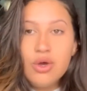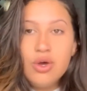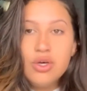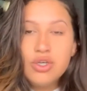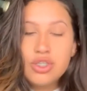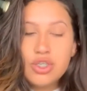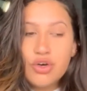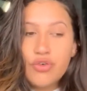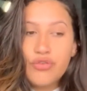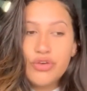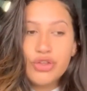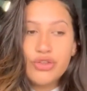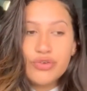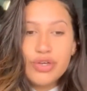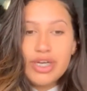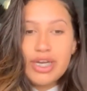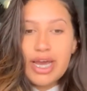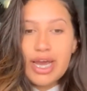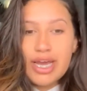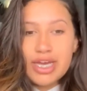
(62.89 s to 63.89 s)
So for
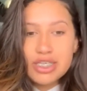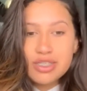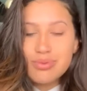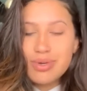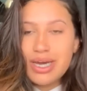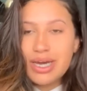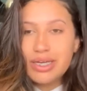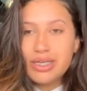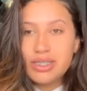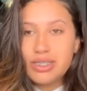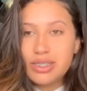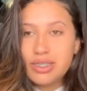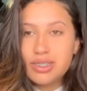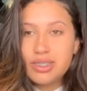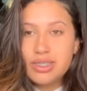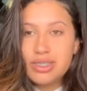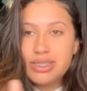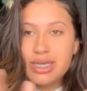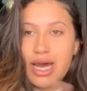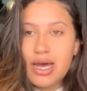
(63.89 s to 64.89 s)
3 days we kind of
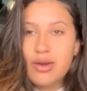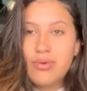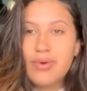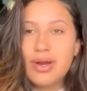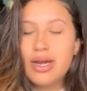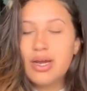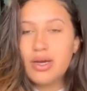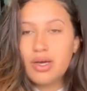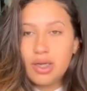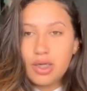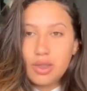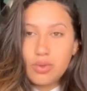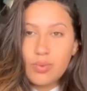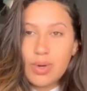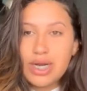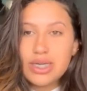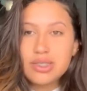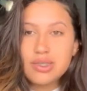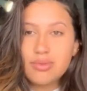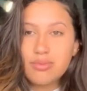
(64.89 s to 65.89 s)
just sat around,
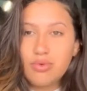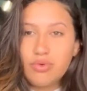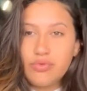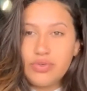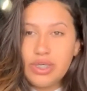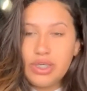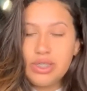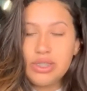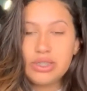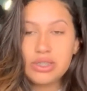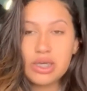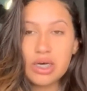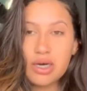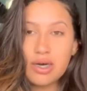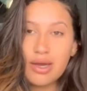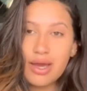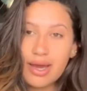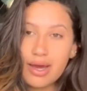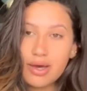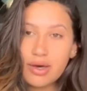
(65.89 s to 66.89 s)
watched movies,
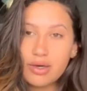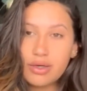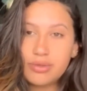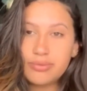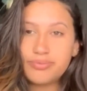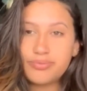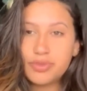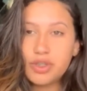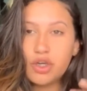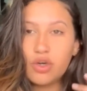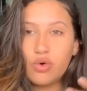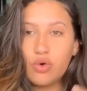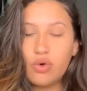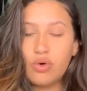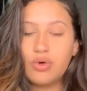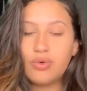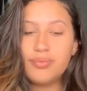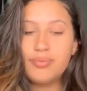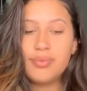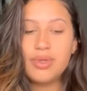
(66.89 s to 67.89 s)
hung out,
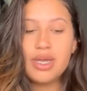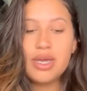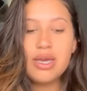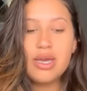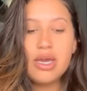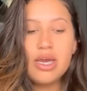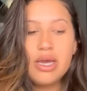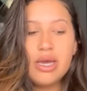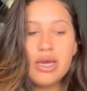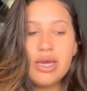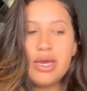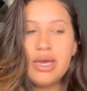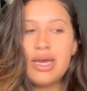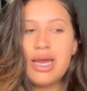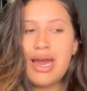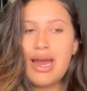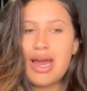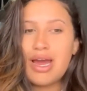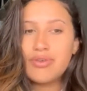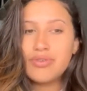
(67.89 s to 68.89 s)
cool.
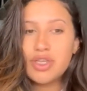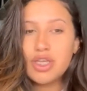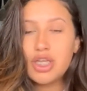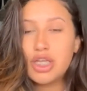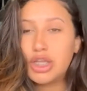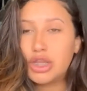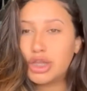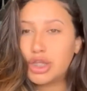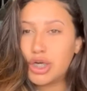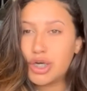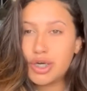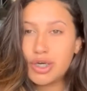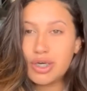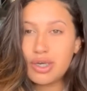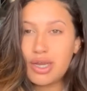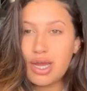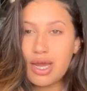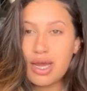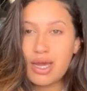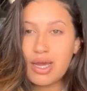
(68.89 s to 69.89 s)
After the 3rd
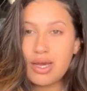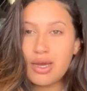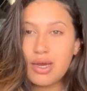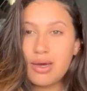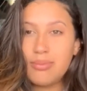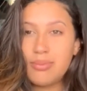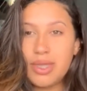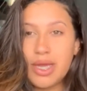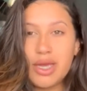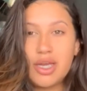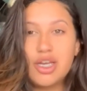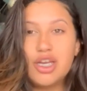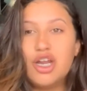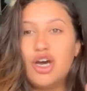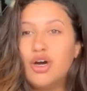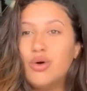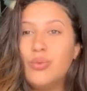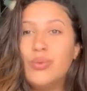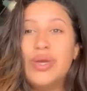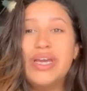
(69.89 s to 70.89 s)
day, I'm like,
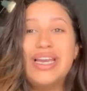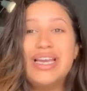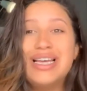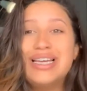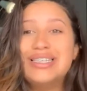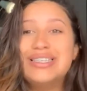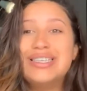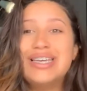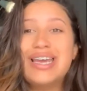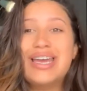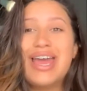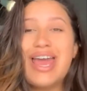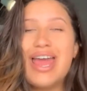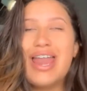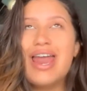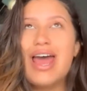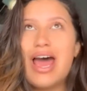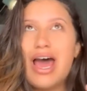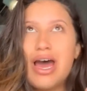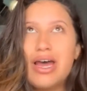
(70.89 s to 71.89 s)
no, we need to
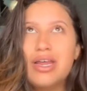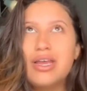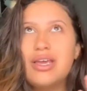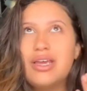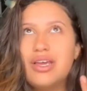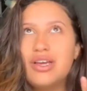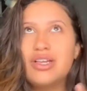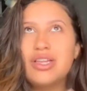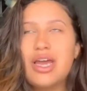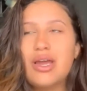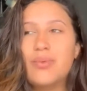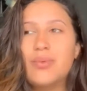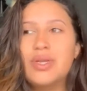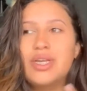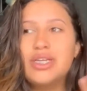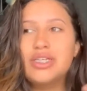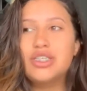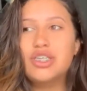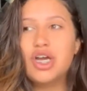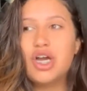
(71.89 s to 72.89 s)
get out of here. Like, we
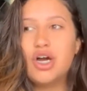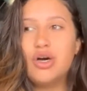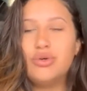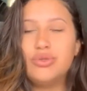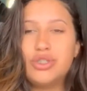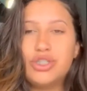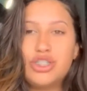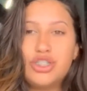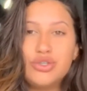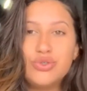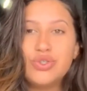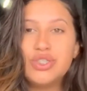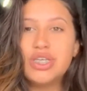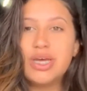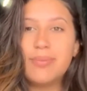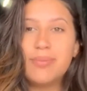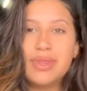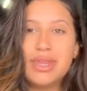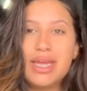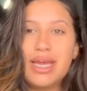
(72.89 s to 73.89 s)
need to go do
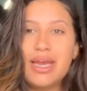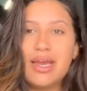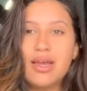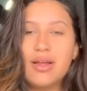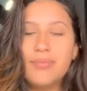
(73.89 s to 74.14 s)
something.